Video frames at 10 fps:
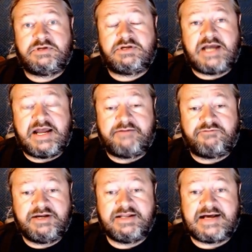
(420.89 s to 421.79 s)
kind of
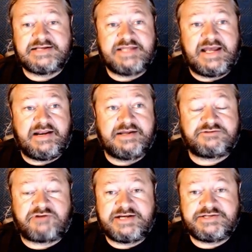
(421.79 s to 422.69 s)
realize that as
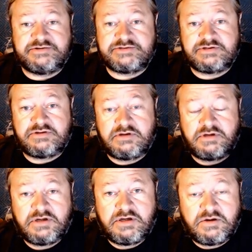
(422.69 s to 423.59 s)
racers,
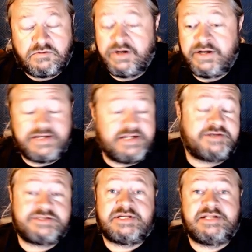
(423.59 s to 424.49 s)
we're going to continue
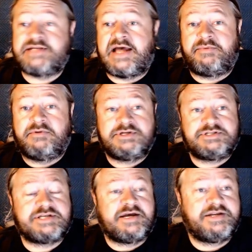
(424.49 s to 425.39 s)
to see this happen. It's
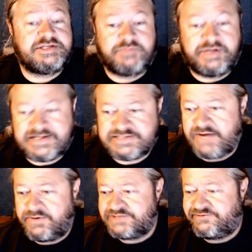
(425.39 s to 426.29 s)
just how it is. But that's
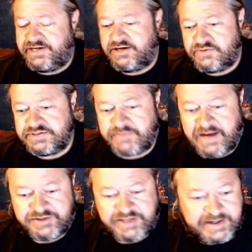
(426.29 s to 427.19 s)
not what this video is
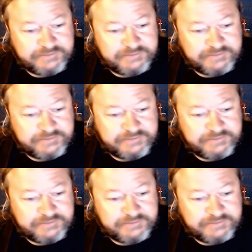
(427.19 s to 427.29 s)
about today.